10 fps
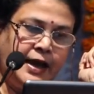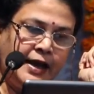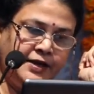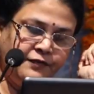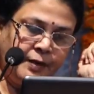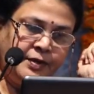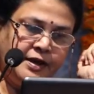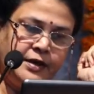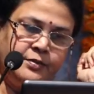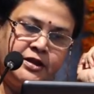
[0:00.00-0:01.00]
and if
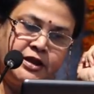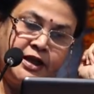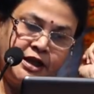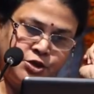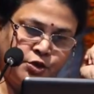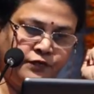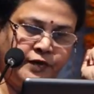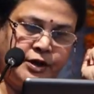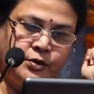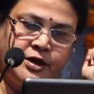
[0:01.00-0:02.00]
applicable, the nature of
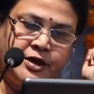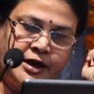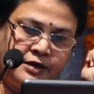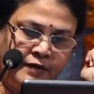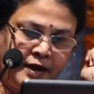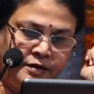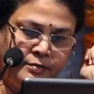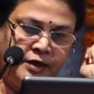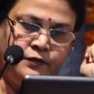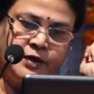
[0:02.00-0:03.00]
regulatory
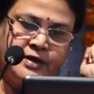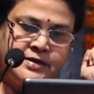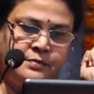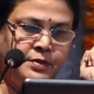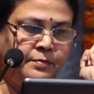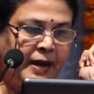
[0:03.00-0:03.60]
environment, for example,